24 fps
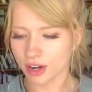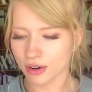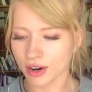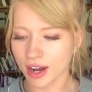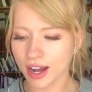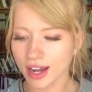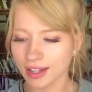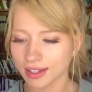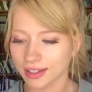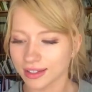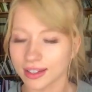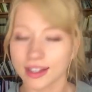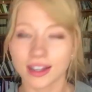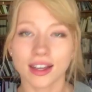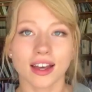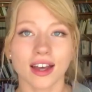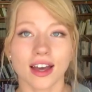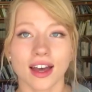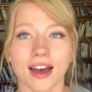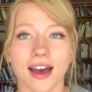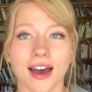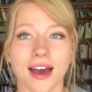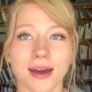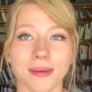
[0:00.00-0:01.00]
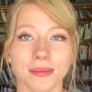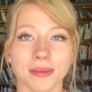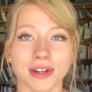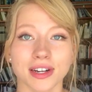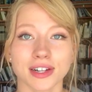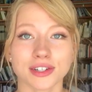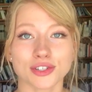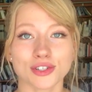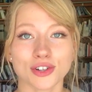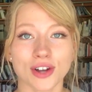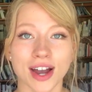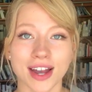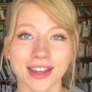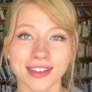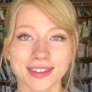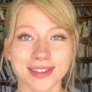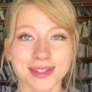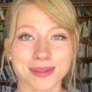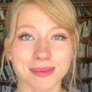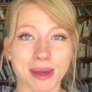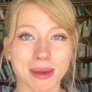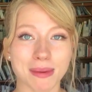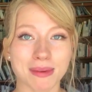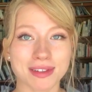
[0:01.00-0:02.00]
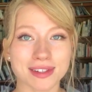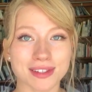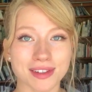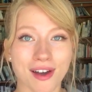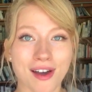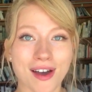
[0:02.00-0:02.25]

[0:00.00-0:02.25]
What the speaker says: All right, I'm gonna try these babies